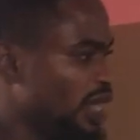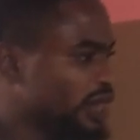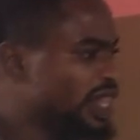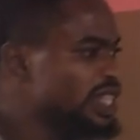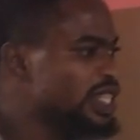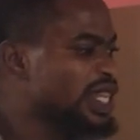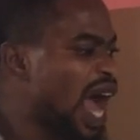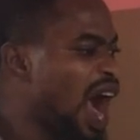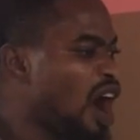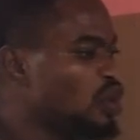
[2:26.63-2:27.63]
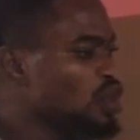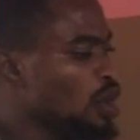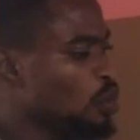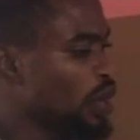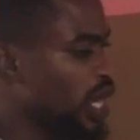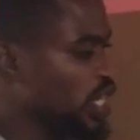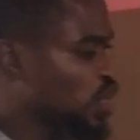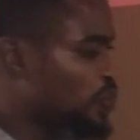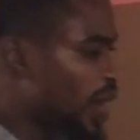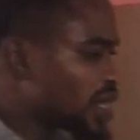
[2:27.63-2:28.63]
This is how we
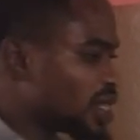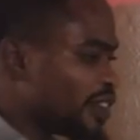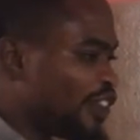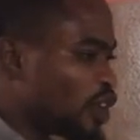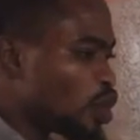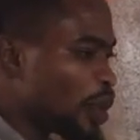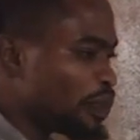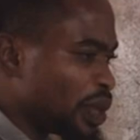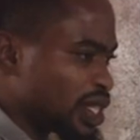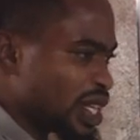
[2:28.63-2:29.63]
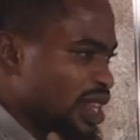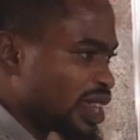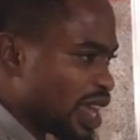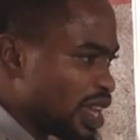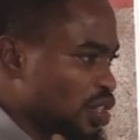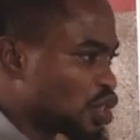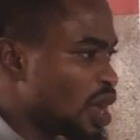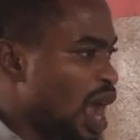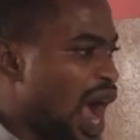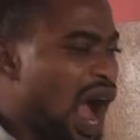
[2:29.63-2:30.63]
express the following percentage
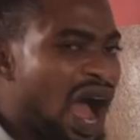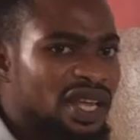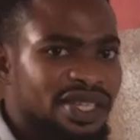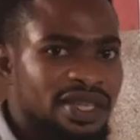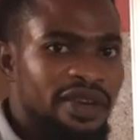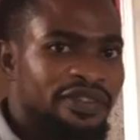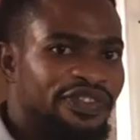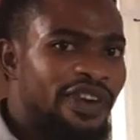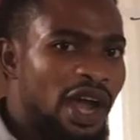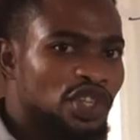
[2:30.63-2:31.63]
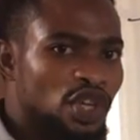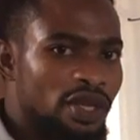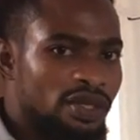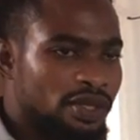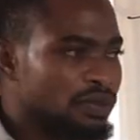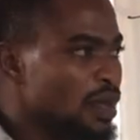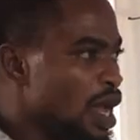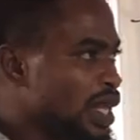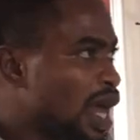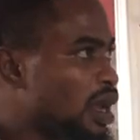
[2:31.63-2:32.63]
as fractions.
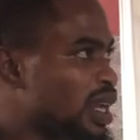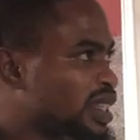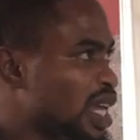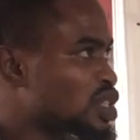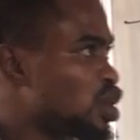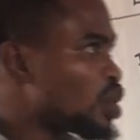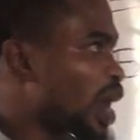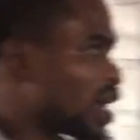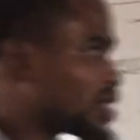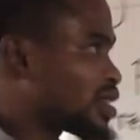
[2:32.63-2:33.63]
Now let us look at